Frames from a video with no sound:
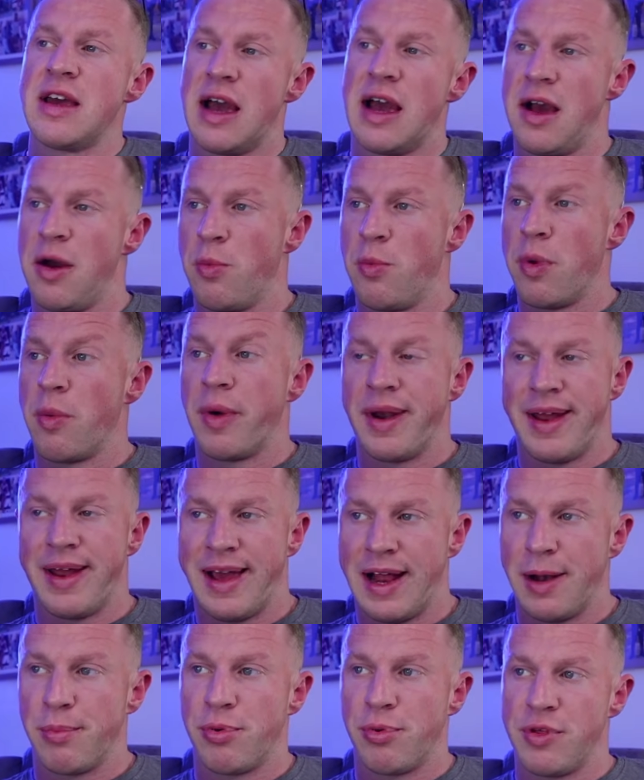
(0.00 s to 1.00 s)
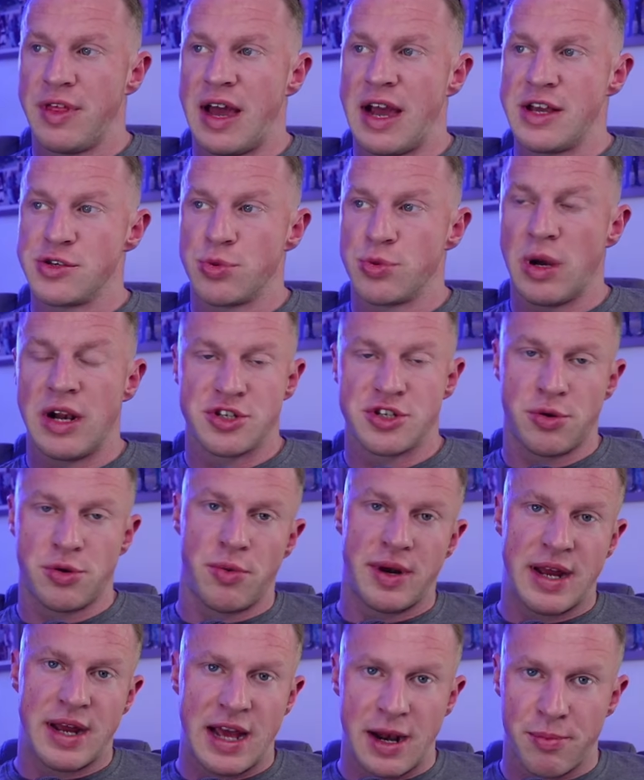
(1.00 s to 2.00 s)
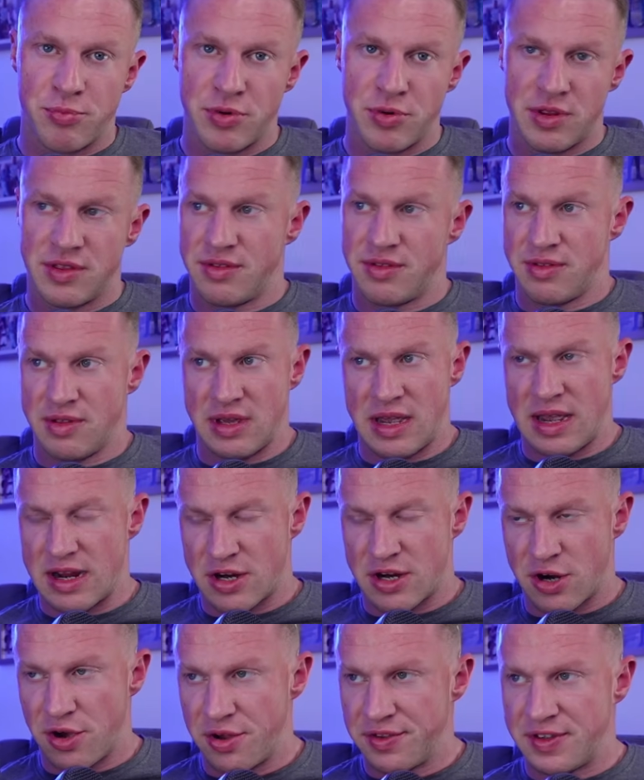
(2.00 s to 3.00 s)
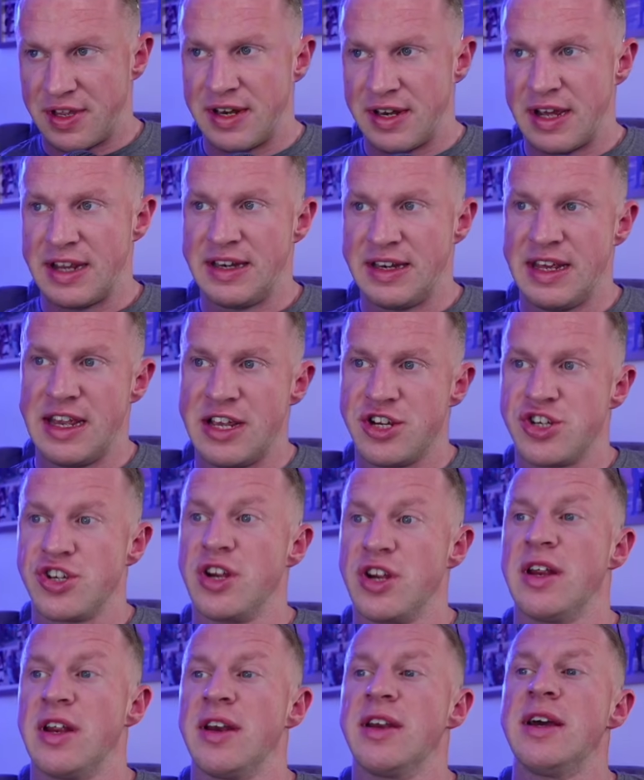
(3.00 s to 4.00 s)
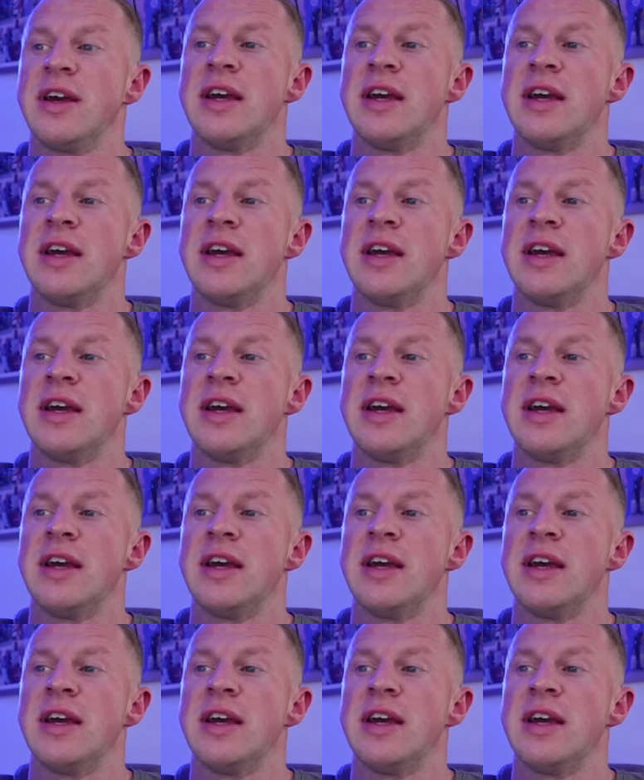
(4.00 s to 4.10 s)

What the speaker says: we want to help with that as well. So we want to help with content ideation,